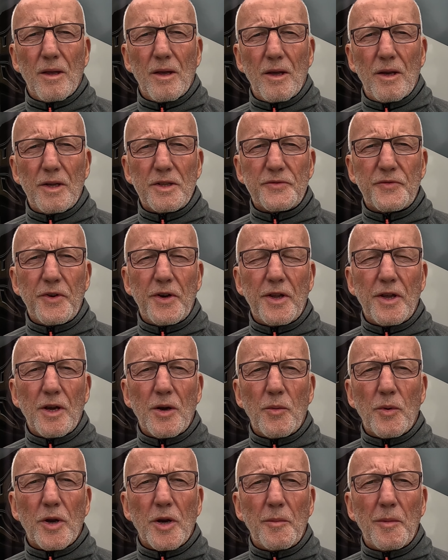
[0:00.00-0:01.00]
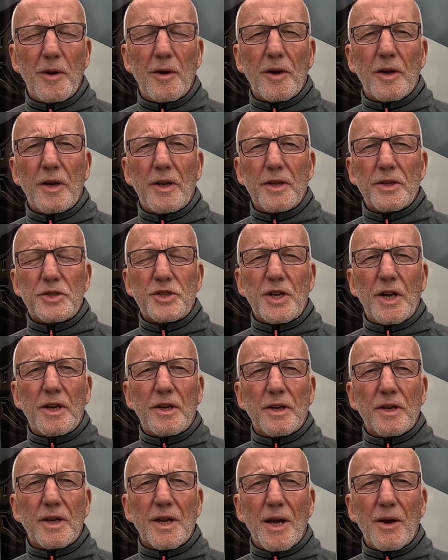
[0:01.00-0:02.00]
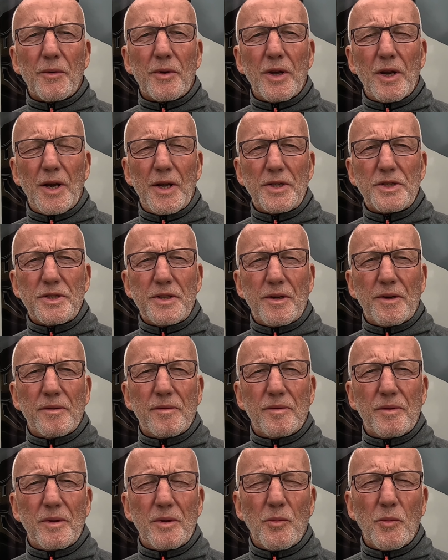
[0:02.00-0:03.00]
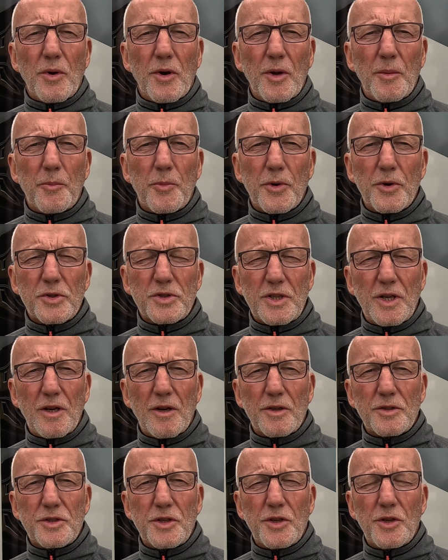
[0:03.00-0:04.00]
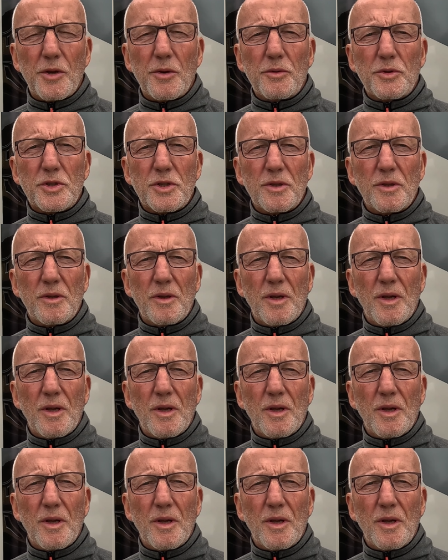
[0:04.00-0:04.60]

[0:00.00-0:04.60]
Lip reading: In this video we're going to be looking at the Schengen Calculator, the one I personally like to use,